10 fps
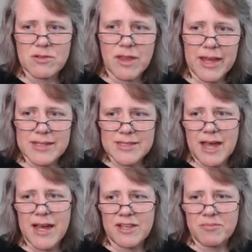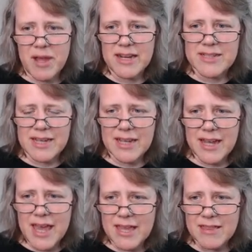like style of painting
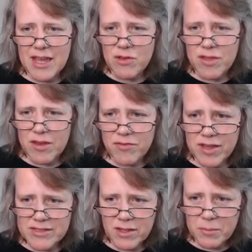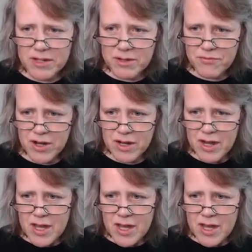and that you think of things a little bit different